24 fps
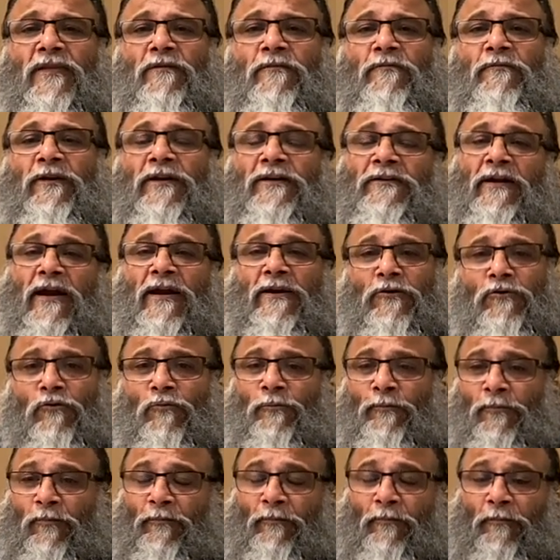We try
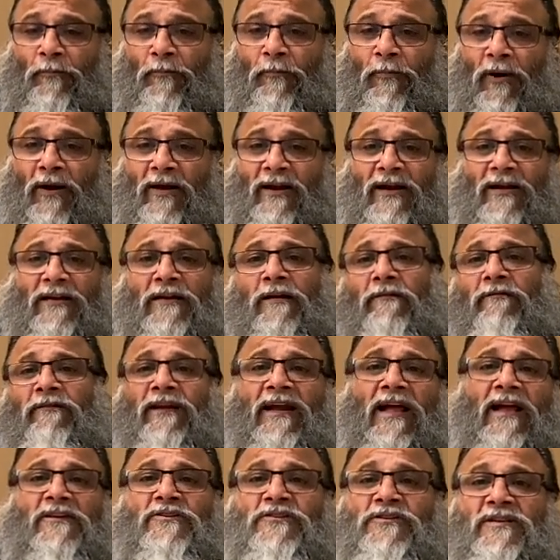to correct our
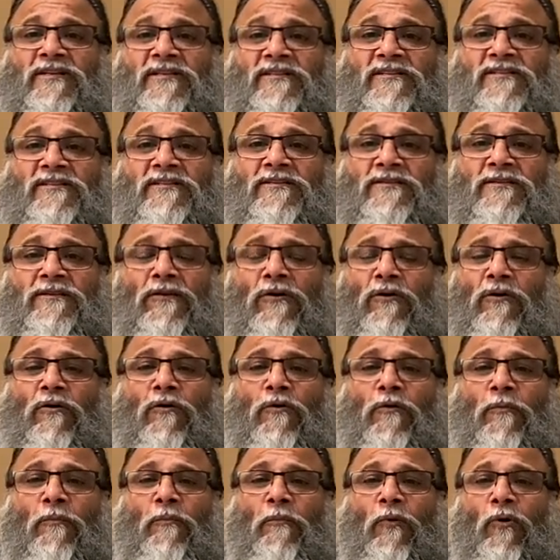actions.
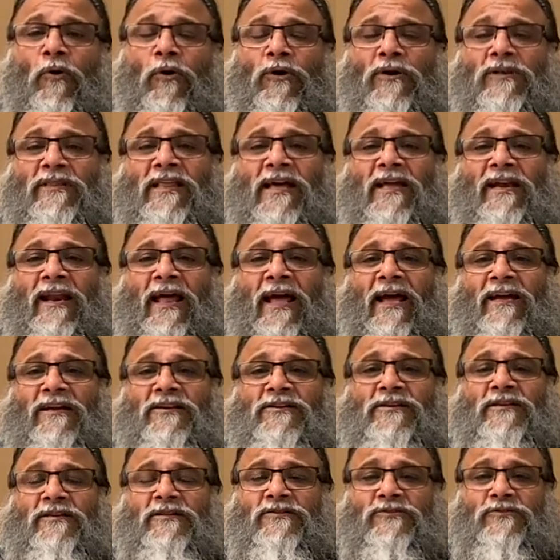No, more than
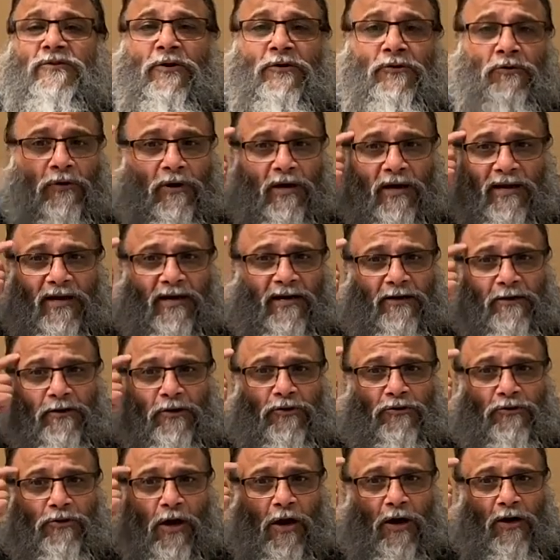actions, you have to correct
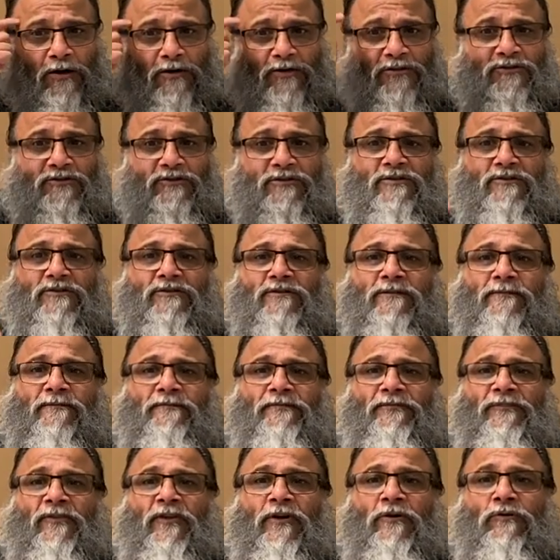your thoughts.
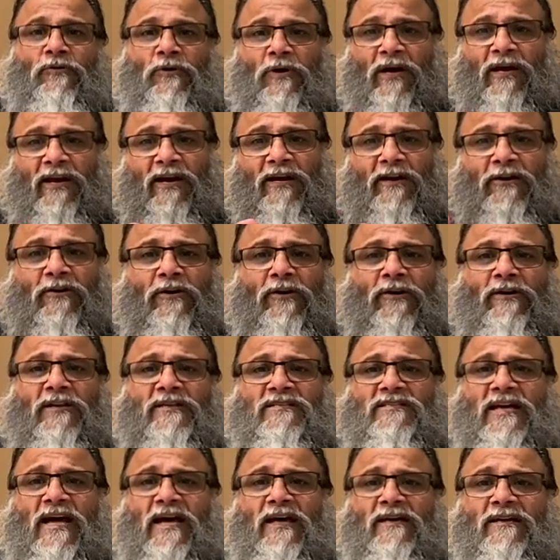You have to correct your
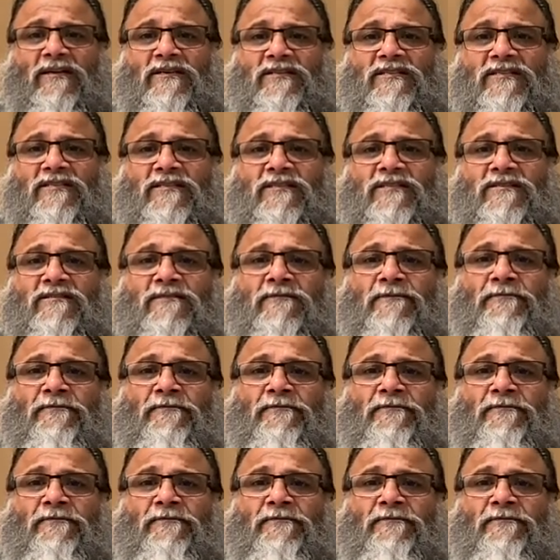desires.